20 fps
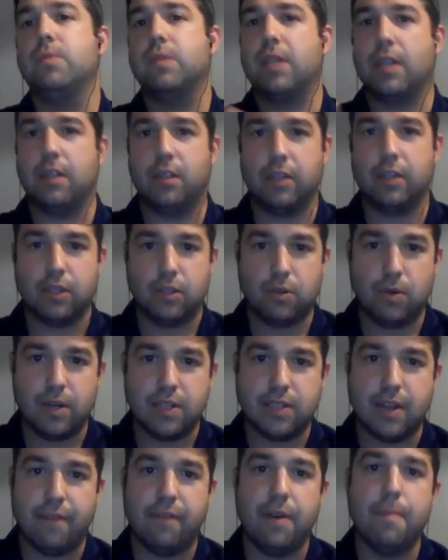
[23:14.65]
We take a look at the
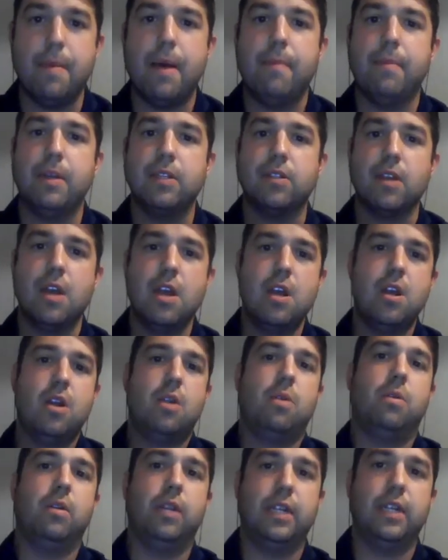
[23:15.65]
27 amendments,
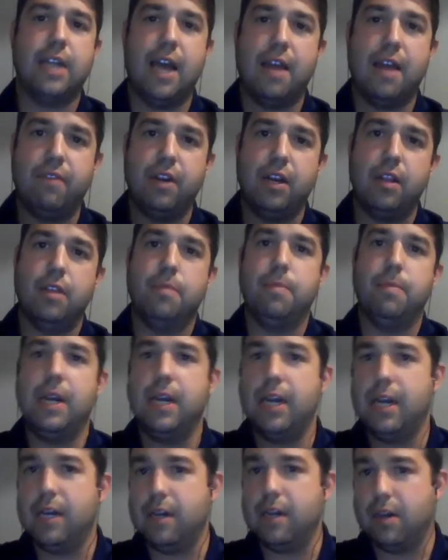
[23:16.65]
really dive into the
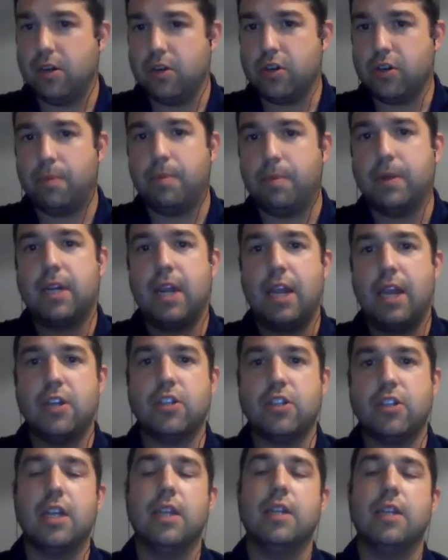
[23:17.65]
meaning and
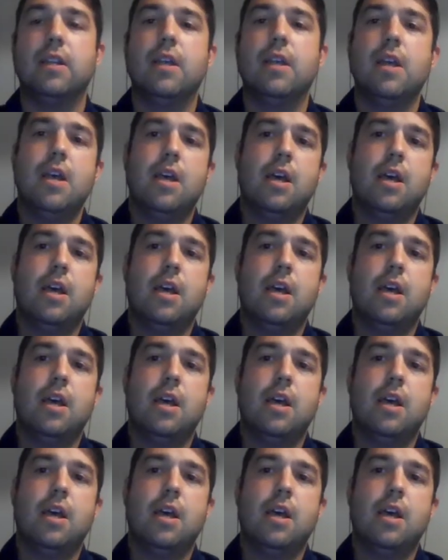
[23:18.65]
interpretation,